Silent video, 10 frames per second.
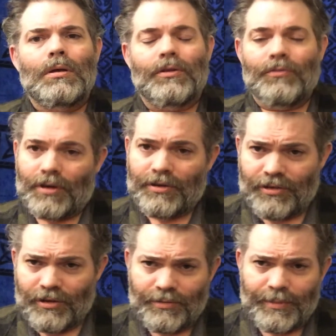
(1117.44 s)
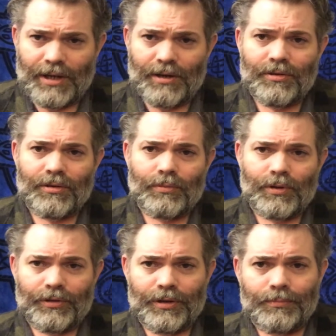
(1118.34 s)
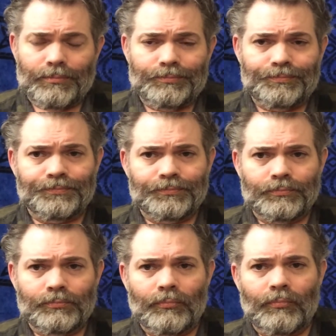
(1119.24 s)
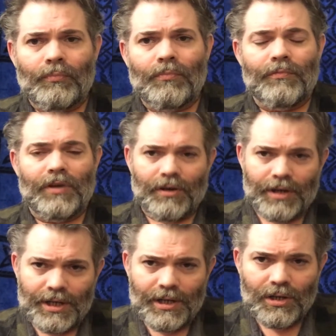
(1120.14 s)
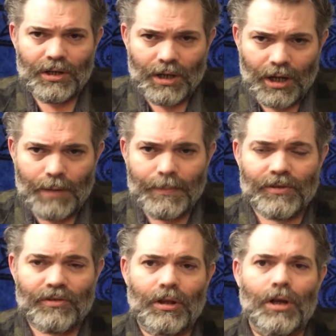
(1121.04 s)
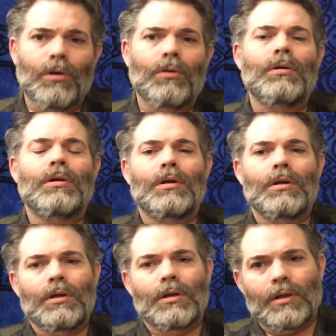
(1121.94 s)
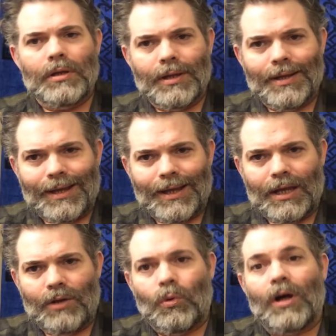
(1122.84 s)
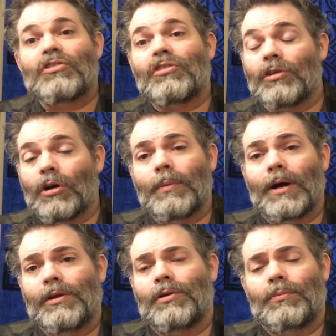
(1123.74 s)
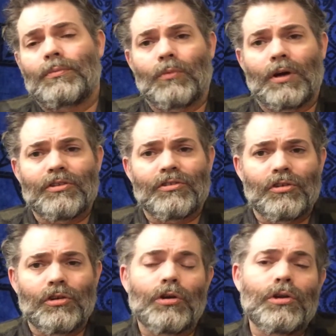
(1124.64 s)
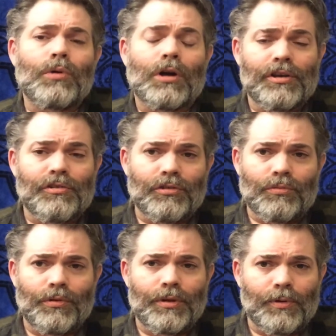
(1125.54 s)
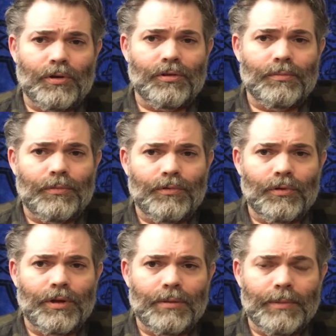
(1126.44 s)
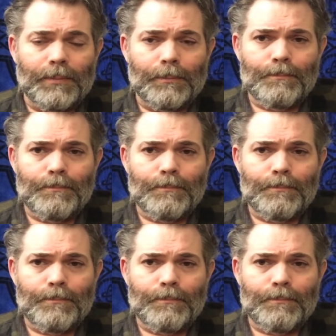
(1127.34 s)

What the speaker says: It's a very serious matter to the real deal. Very calm and slow, and wants to know about you. Wants to know you are a trustworthy person before they commit.